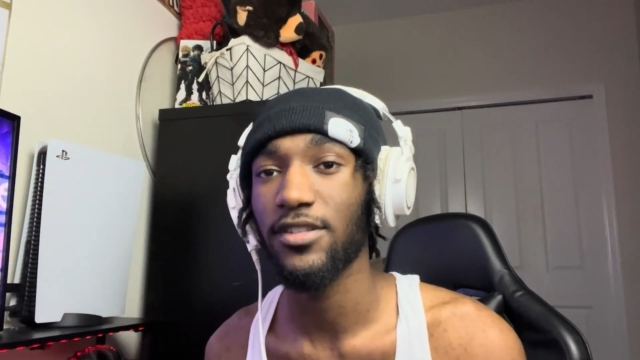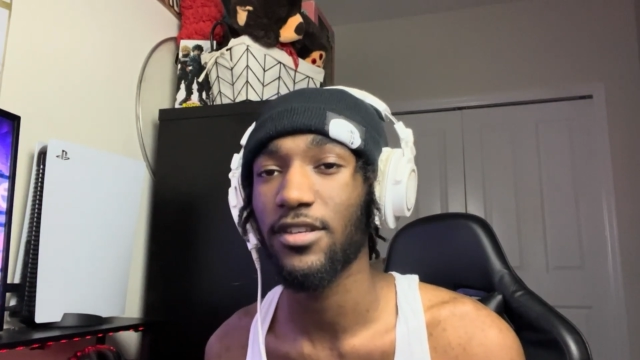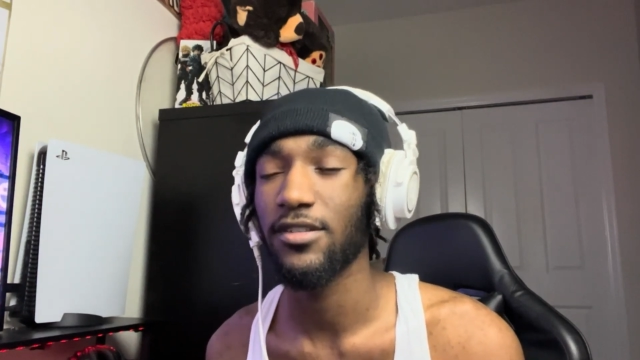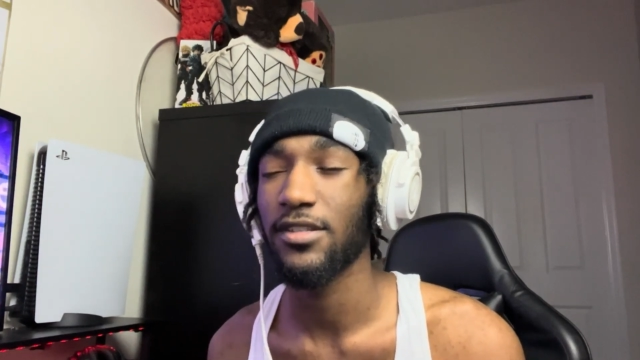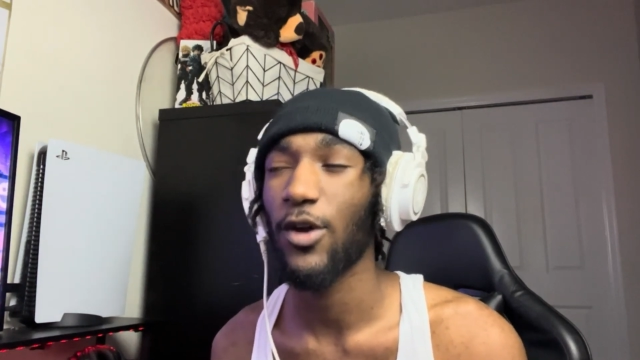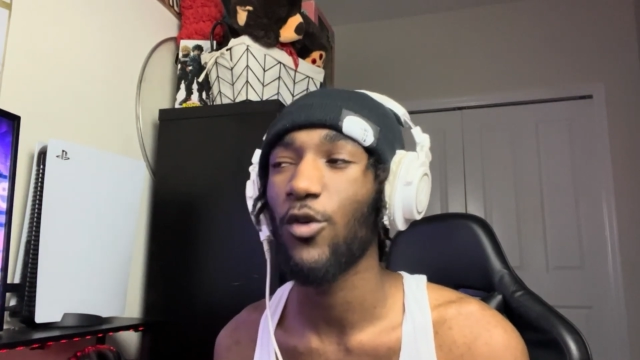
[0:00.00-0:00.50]

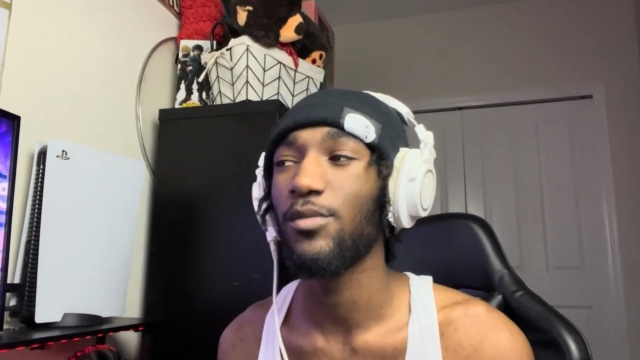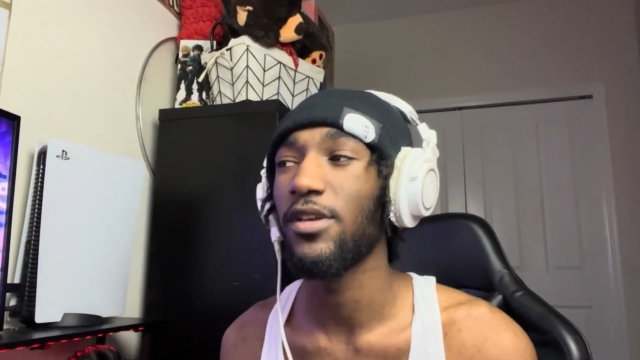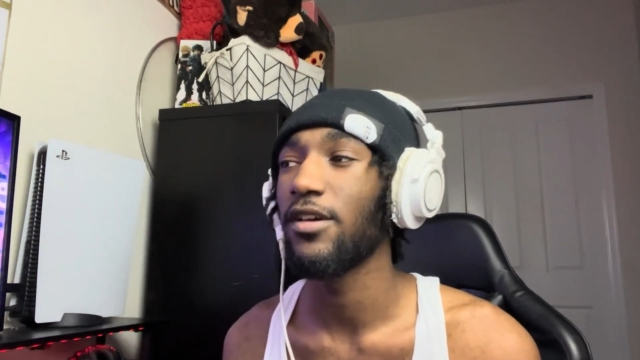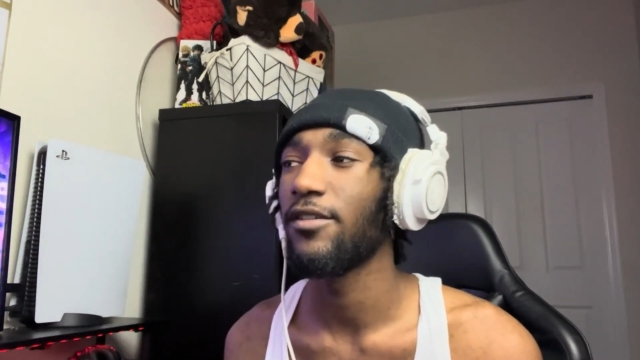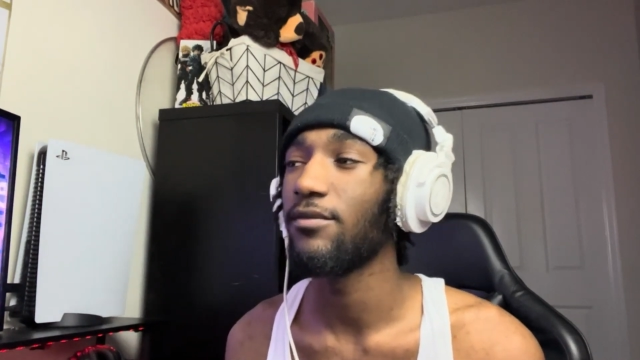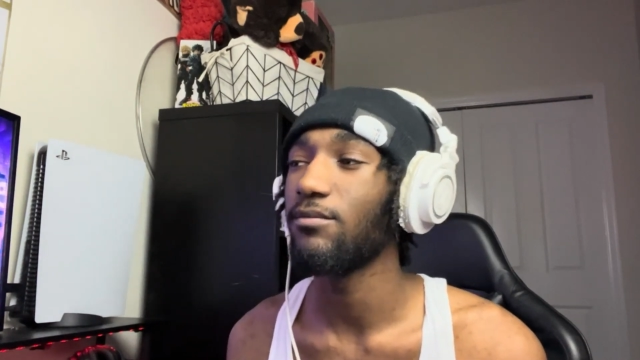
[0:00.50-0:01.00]
because that would be
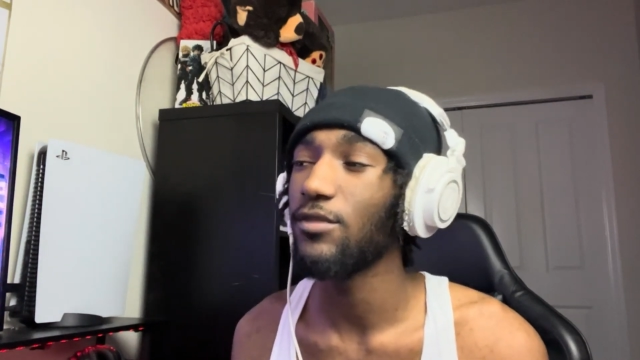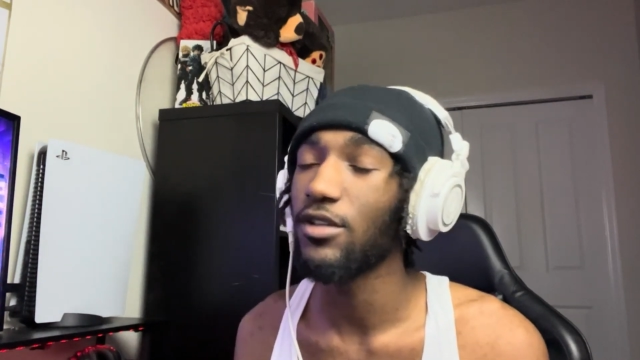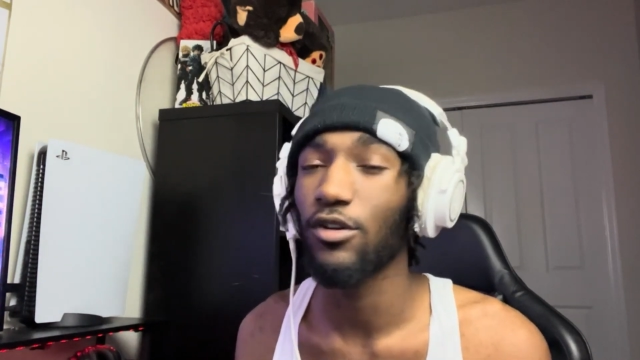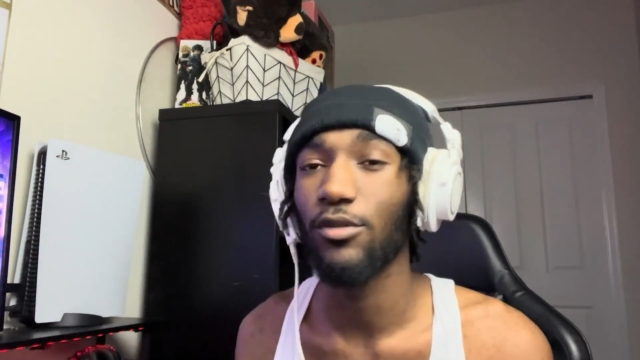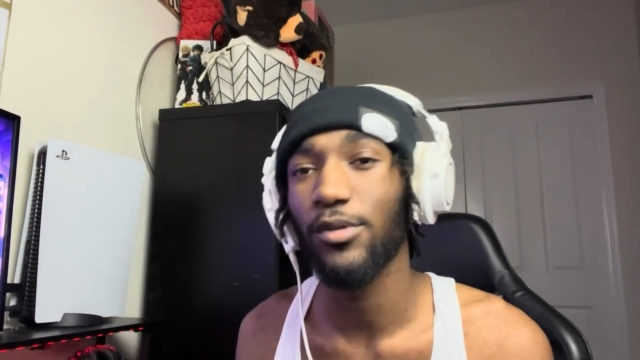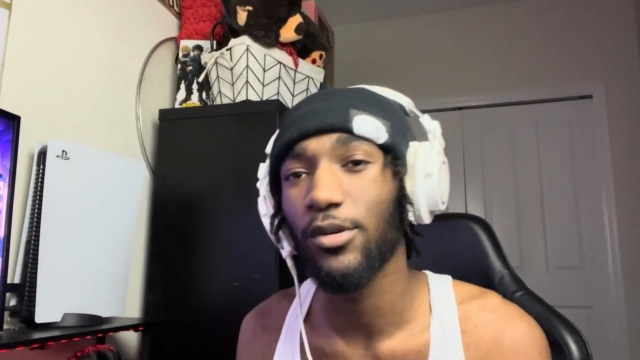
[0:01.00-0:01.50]
a you
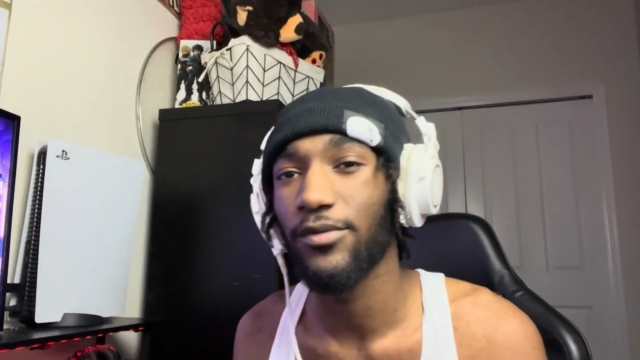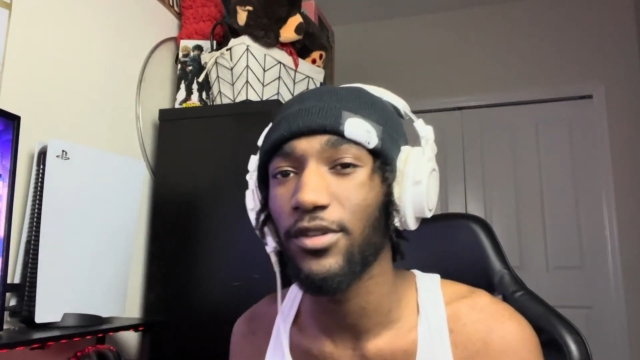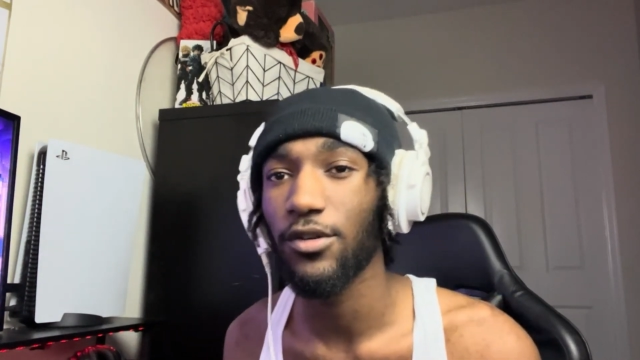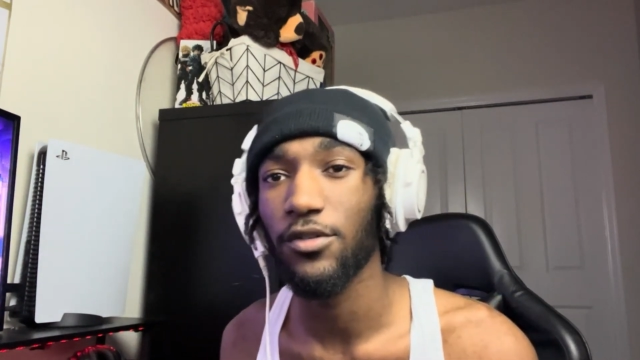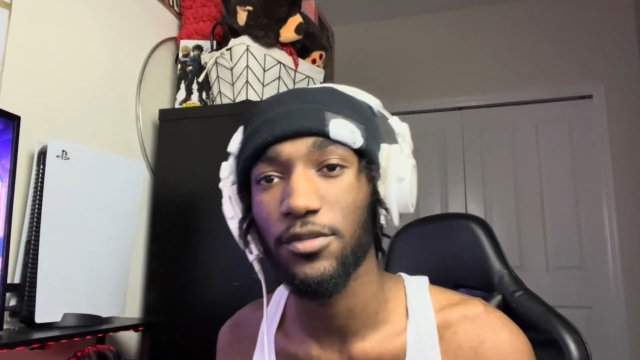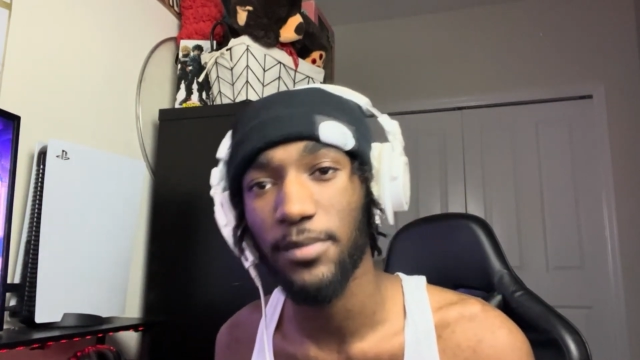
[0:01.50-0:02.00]
know be a
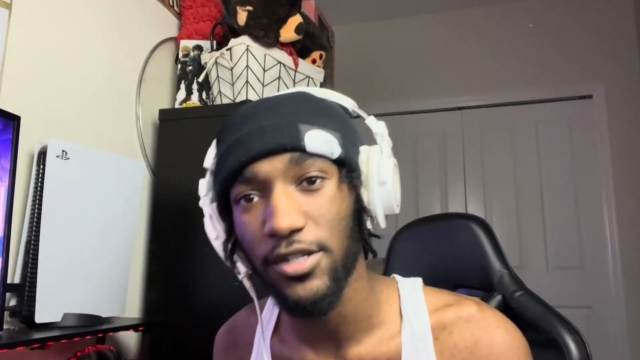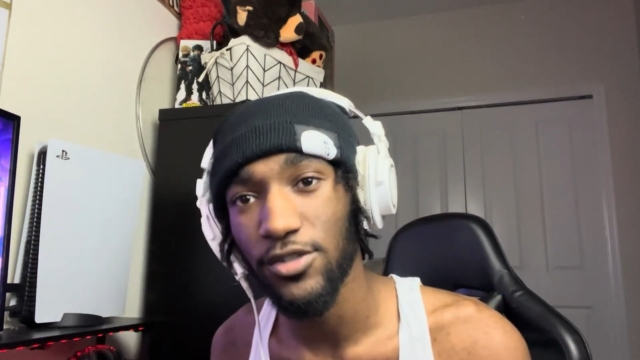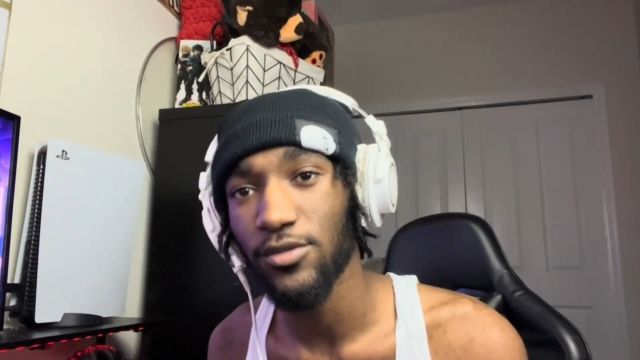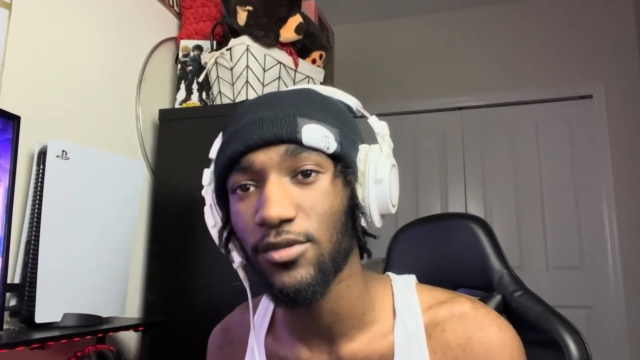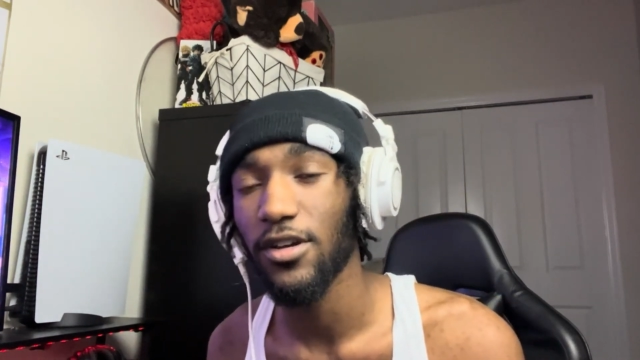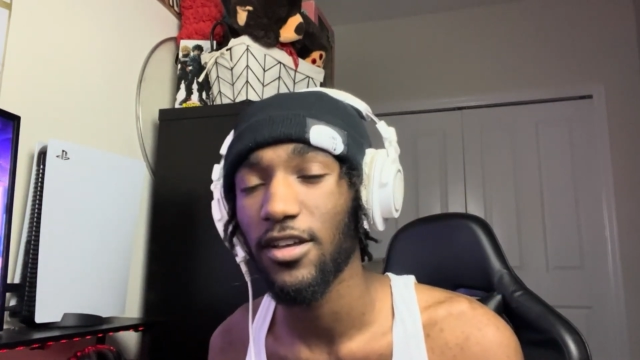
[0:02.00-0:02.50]
video special.